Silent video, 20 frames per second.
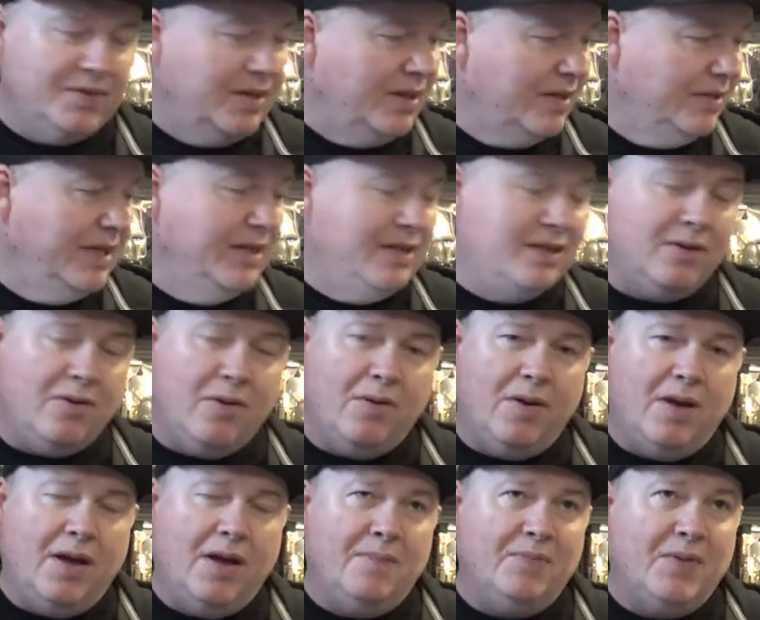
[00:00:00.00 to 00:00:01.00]

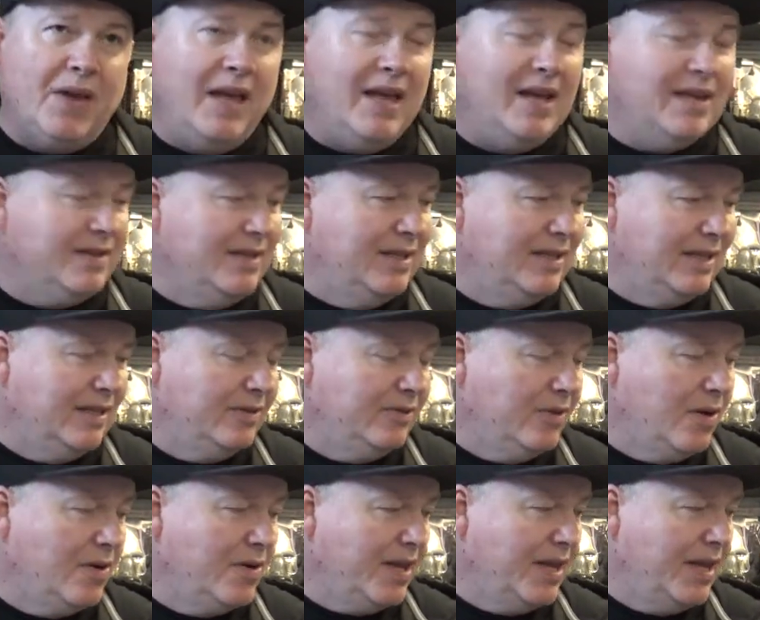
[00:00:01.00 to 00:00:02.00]
Alex
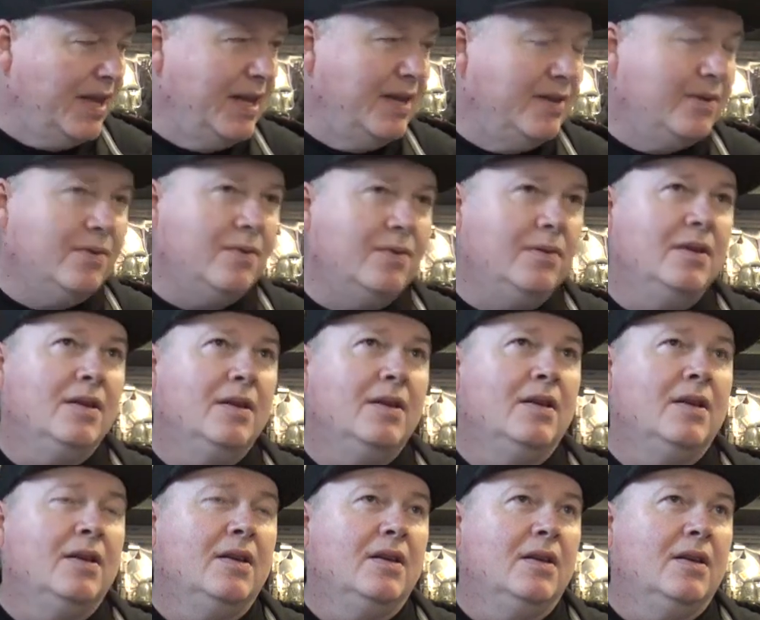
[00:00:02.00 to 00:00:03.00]
Nintendo Arcade, or
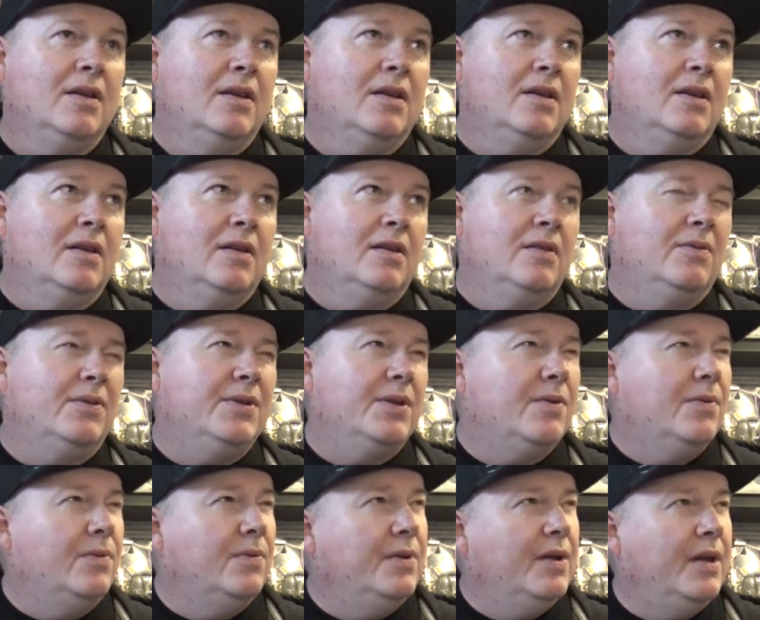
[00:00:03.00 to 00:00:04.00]
what's it
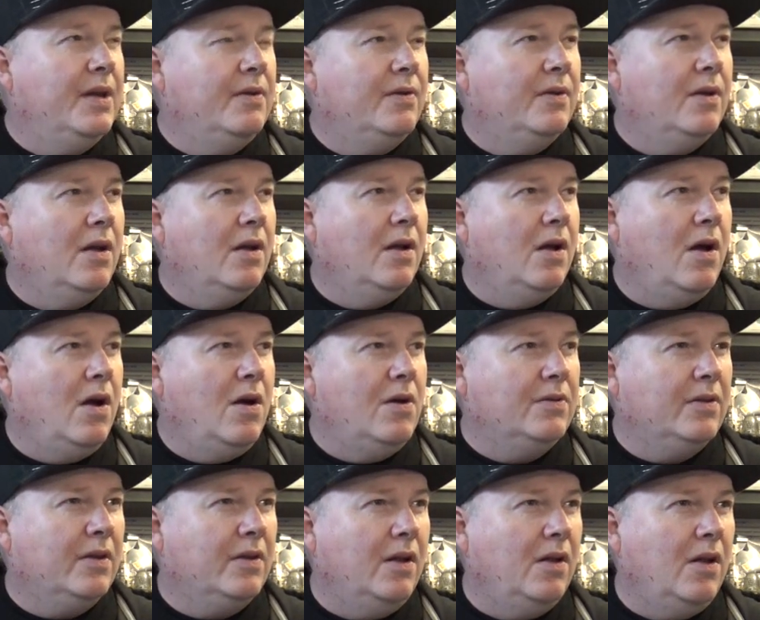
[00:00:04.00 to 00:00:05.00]
called now?
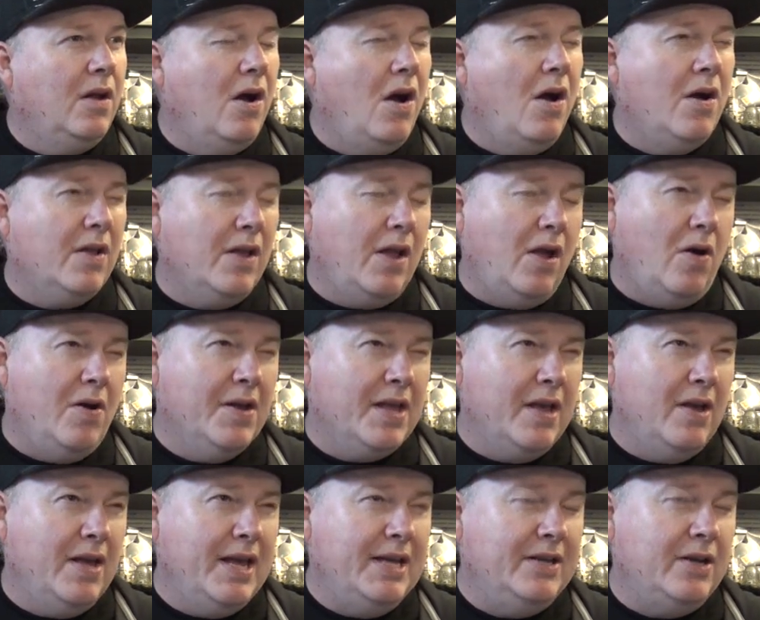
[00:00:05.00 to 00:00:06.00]

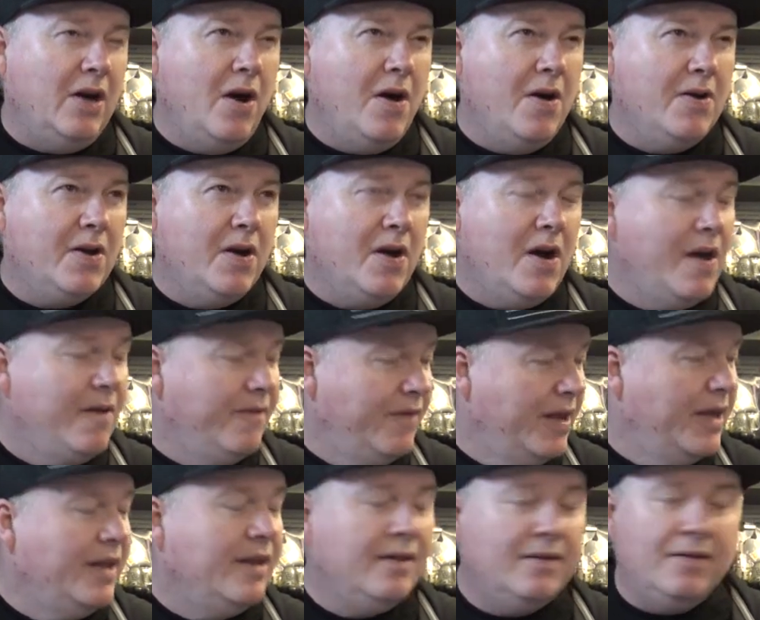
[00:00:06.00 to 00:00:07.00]
Arcade Archive.
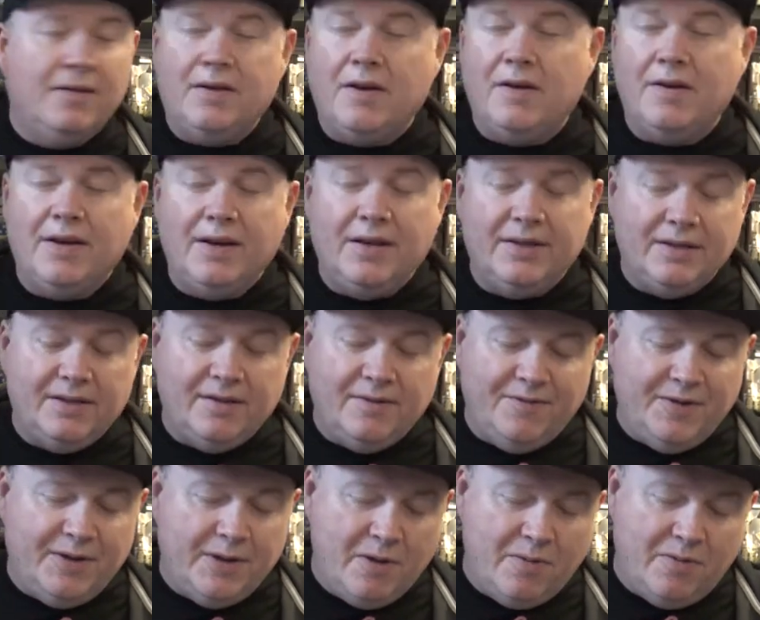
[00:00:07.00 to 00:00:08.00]
He did a
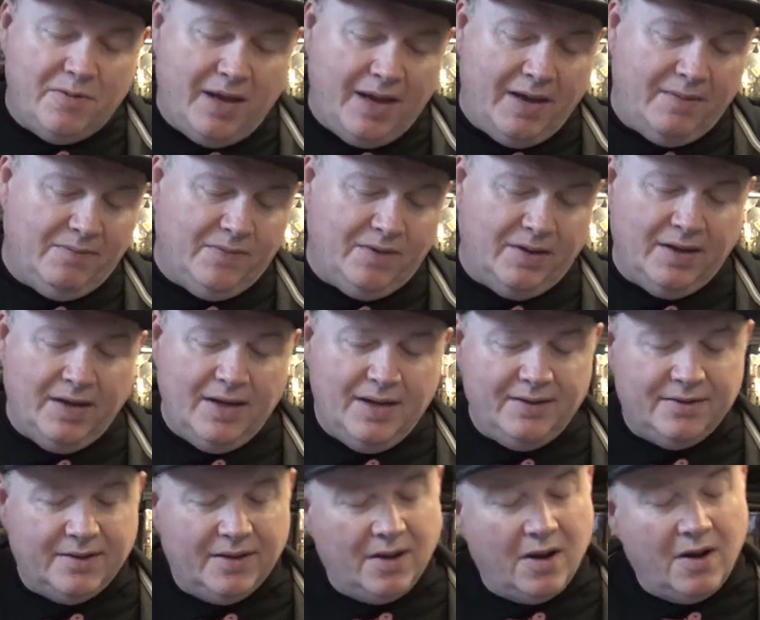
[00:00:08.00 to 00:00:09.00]
video on that
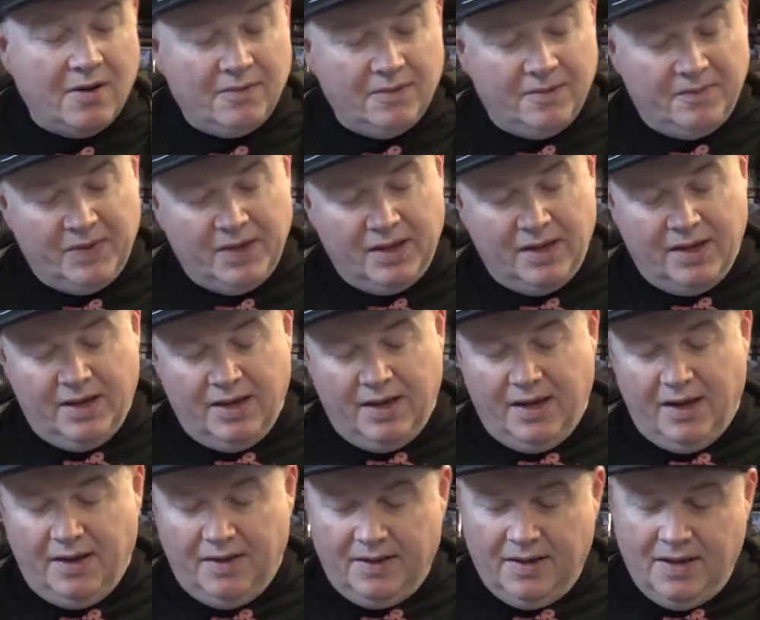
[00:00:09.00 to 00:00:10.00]
years ago.
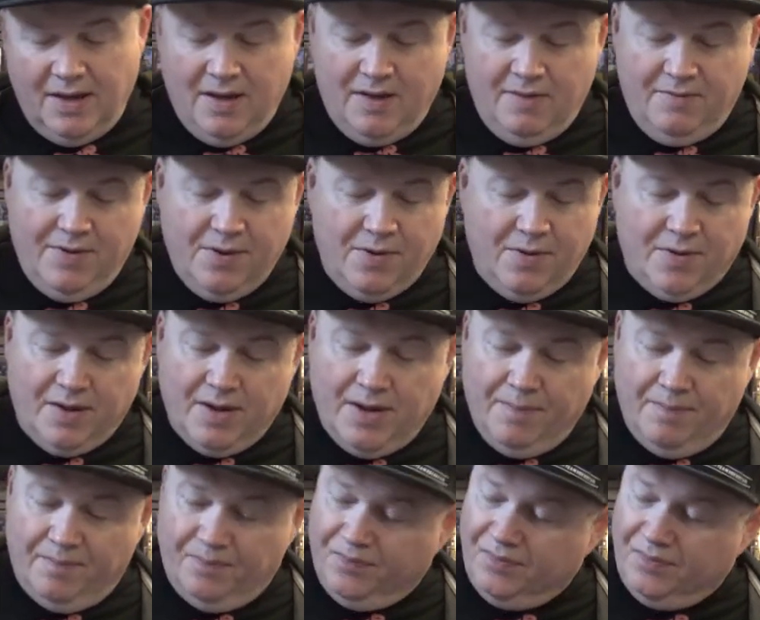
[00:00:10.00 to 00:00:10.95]
Really good game.